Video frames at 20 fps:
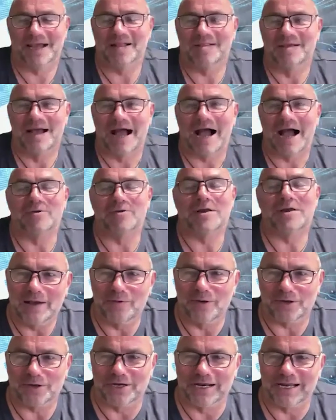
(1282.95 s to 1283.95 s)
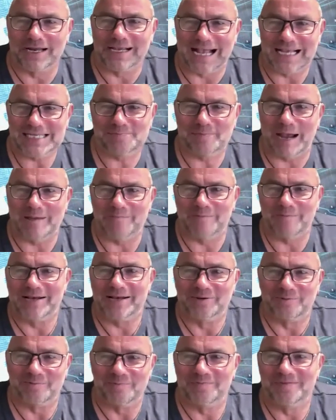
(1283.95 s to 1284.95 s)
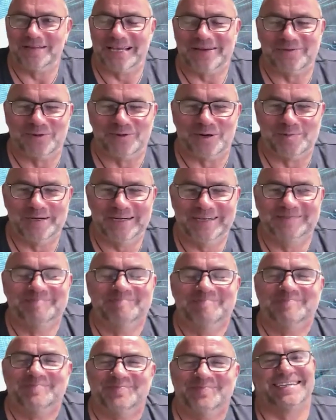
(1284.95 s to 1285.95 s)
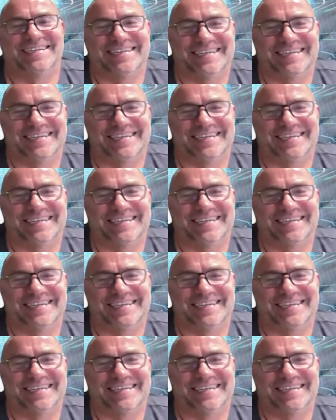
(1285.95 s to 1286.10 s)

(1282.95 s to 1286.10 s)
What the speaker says: Bloody hell. I worked on a gas pipeline up near Roma.